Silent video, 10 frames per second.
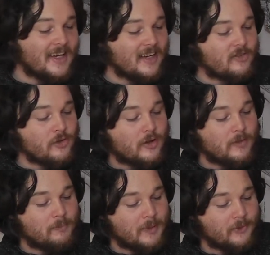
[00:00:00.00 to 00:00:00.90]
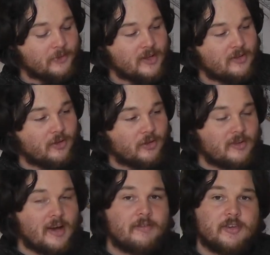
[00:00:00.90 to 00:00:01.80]
Yes, you can build this
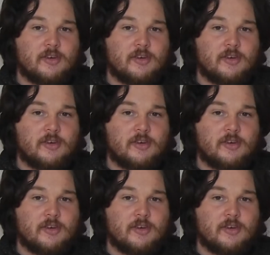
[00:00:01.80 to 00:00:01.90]
yourself.